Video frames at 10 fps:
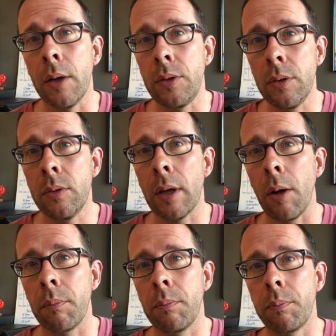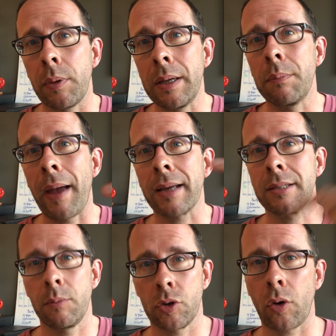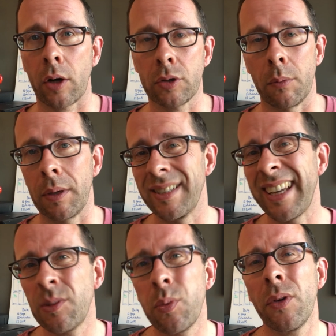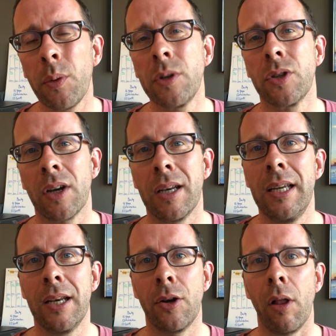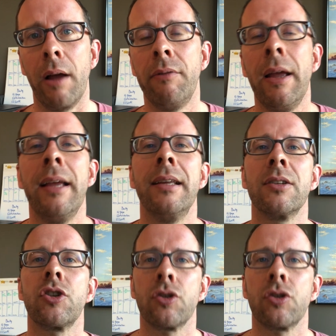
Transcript: do to help bring back some structure, because that's really what you're going to need in your life is